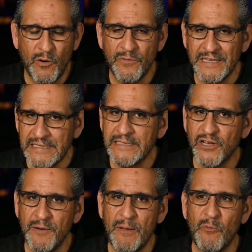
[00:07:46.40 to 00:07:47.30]
this is
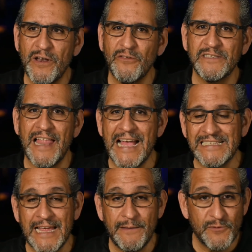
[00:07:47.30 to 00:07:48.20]
going to be one of those
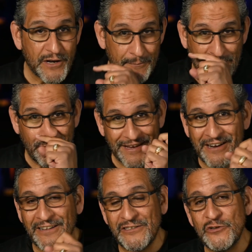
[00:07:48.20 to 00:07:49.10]
last times we're going to be doing
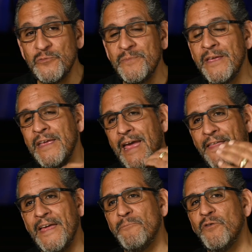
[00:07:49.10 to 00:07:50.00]
it on Zoom.
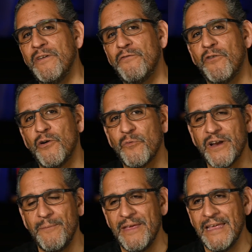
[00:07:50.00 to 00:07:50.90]
And then moving forward, we're
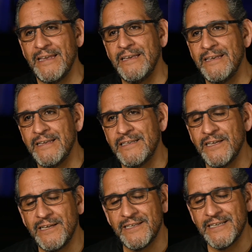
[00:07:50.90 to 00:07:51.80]
going to begin
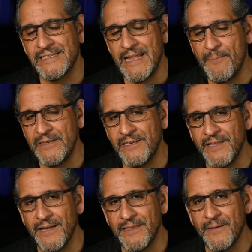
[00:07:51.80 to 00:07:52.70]
to step into
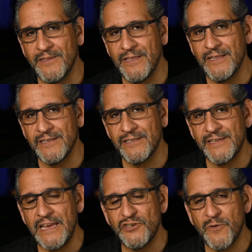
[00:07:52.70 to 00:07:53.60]
the
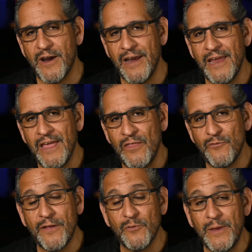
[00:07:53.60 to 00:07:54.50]
sanctuary
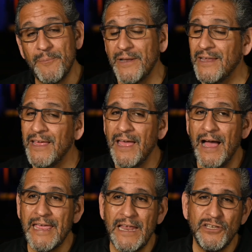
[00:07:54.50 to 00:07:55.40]
throughout the week. But
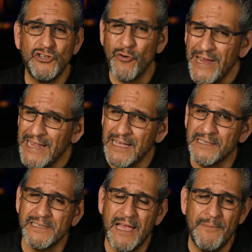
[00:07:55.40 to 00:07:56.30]
again, join
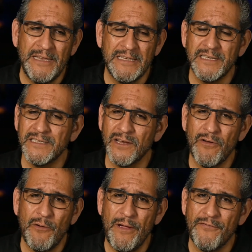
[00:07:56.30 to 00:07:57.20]
us. I mean, this is a
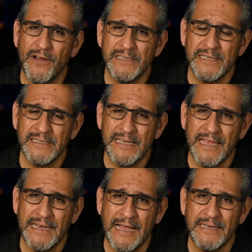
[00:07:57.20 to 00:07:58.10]
great way for us to stay
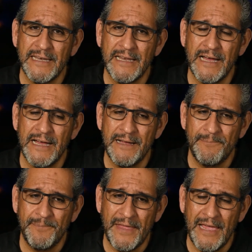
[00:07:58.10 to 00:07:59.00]
connected.
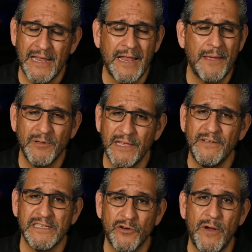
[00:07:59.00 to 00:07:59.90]
And I
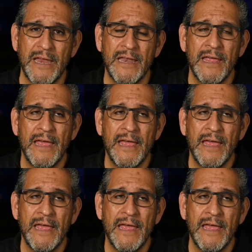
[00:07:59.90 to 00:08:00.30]
believe it's a great